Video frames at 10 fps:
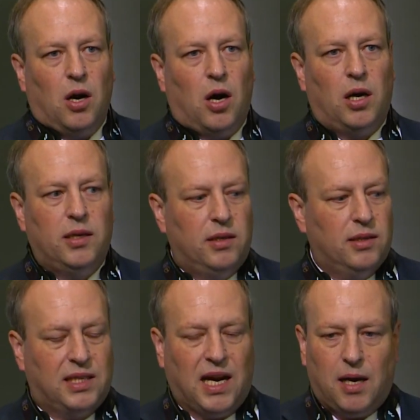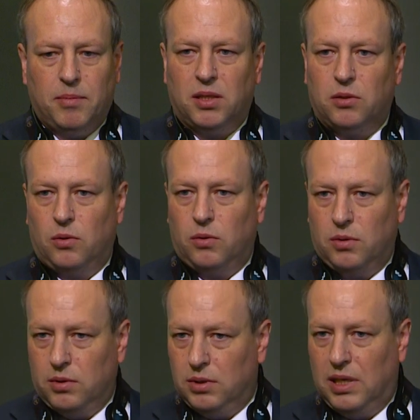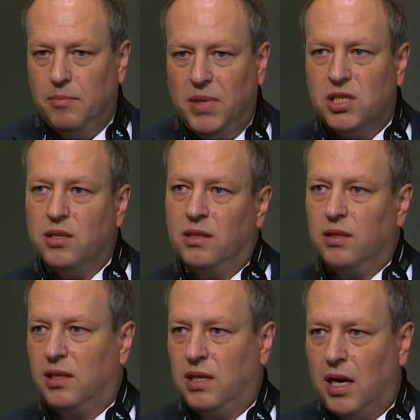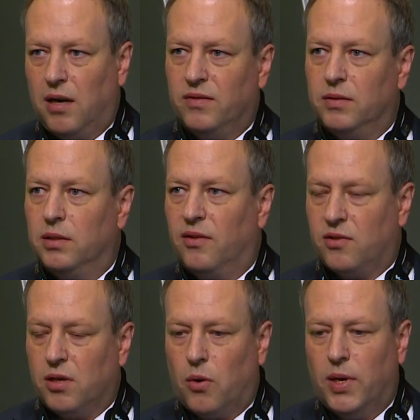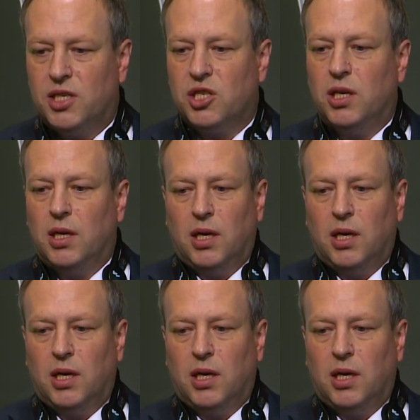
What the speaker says: on carbon emission, carbon storage,